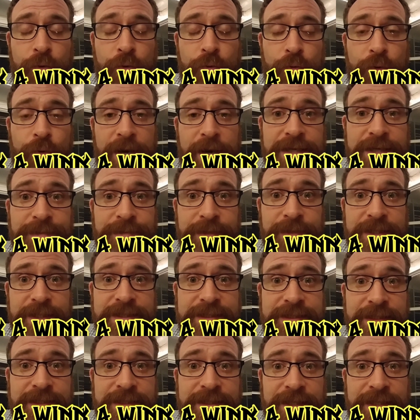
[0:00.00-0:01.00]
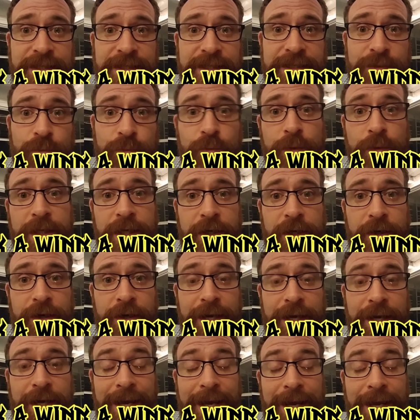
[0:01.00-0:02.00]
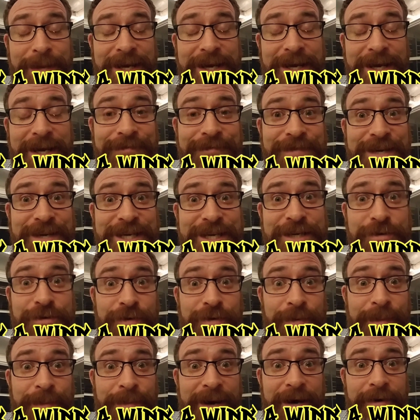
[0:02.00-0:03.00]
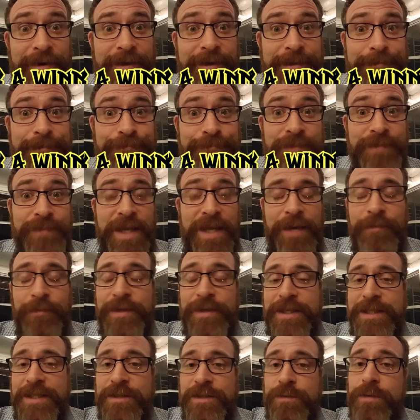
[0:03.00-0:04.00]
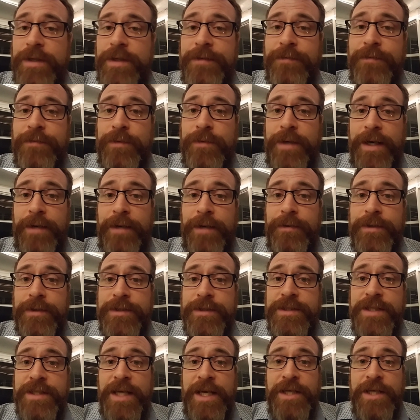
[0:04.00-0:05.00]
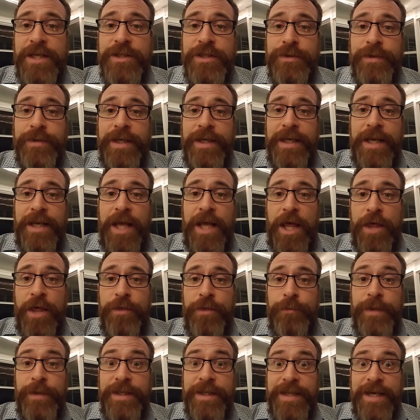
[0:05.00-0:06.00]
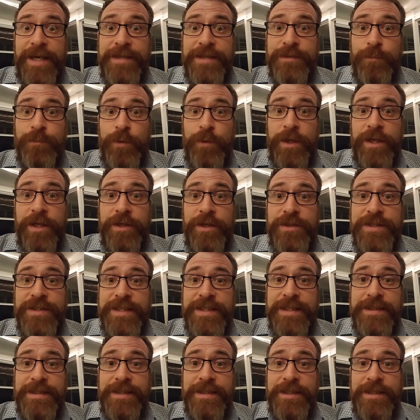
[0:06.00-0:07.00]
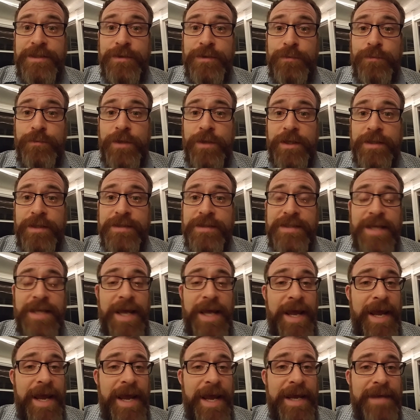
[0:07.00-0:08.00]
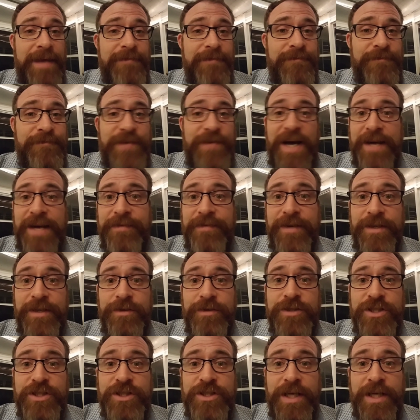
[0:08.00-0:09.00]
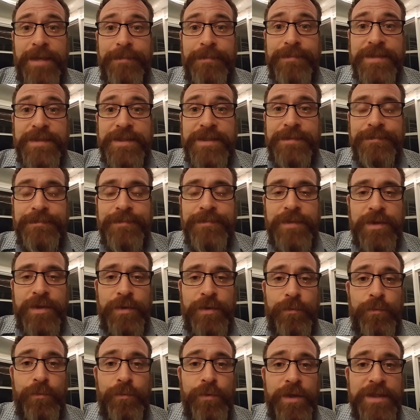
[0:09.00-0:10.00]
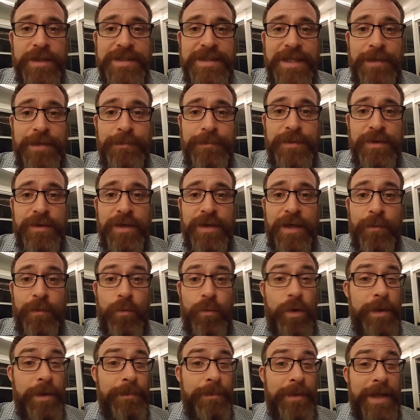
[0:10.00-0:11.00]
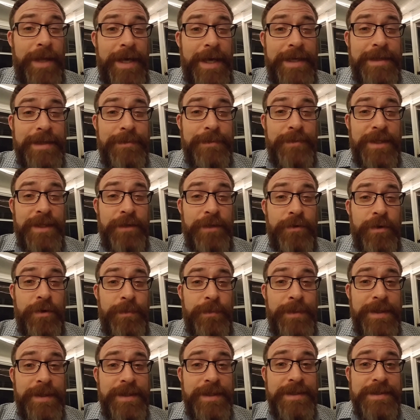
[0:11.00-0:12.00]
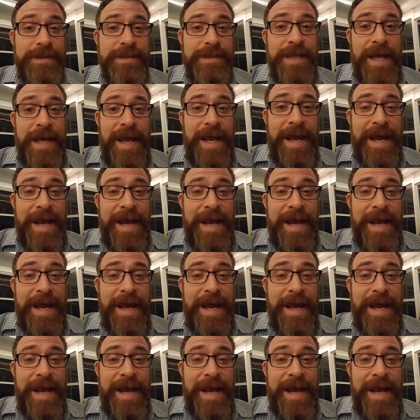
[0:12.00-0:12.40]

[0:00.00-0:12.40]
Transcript: randomly select a winner, and make a video about it. Within 24 hours, you'll get 3,162 Rooks and 500 gems. The Rooks help you get one platinum hero piece,